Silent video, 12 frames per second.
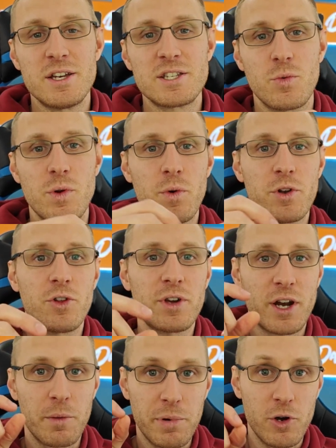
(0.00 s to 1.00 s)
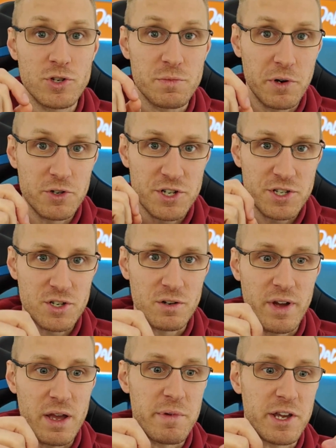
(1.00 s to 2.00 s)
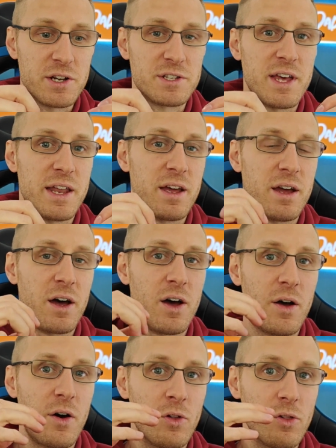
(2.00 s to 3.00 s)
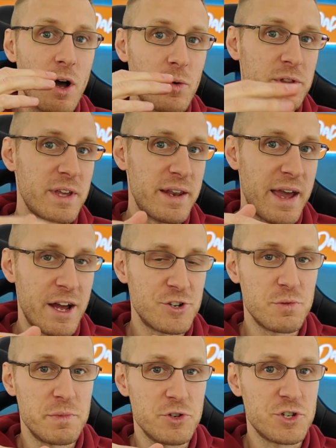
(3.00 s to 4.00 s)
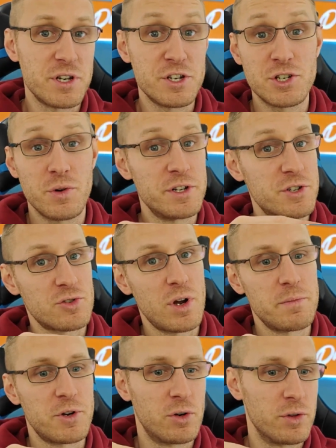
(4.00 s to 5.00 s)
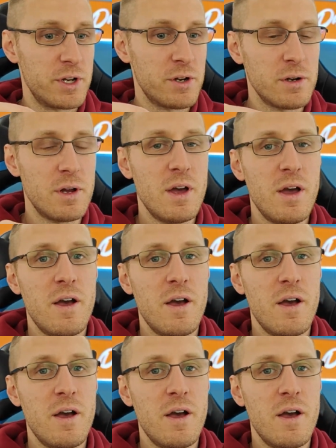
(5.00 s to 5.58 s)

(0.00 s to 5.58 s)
So we want to look at our post-purchase survey because that, along with that attribution issue I described earlier,